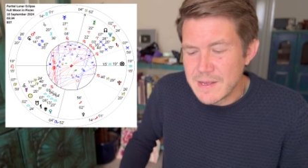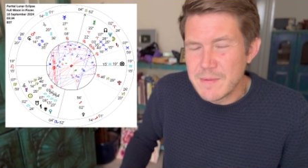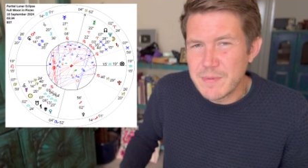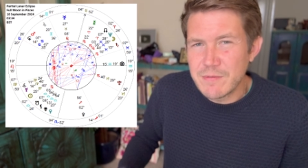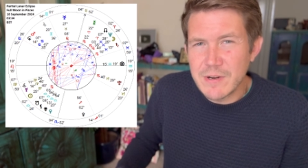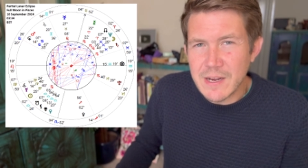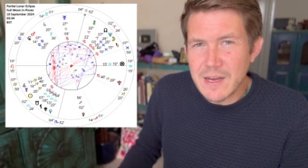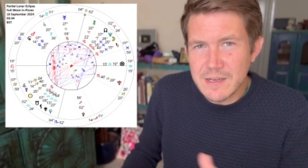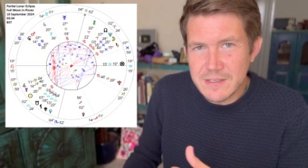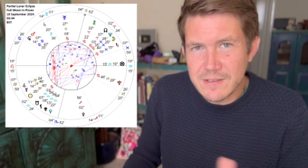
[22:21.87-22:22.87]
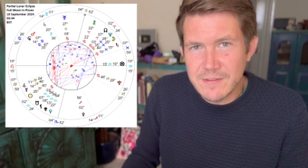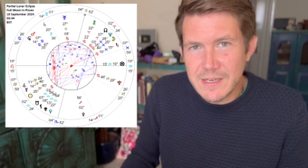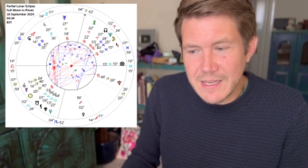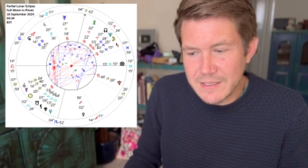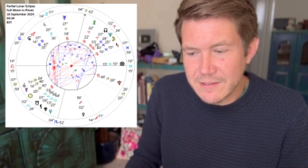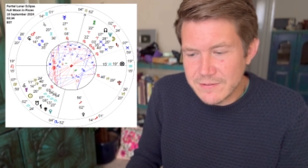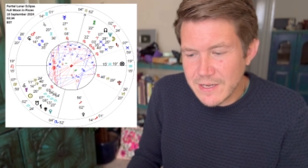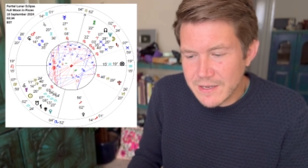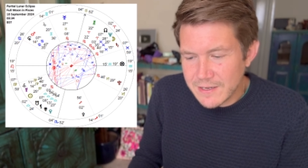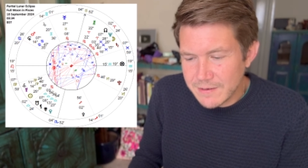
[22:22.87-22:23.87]
But regardless of the length of
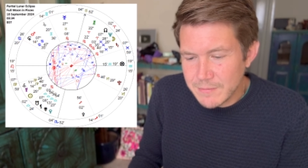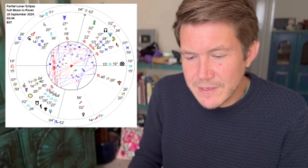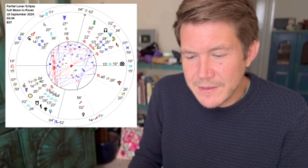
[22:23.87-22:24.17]
time,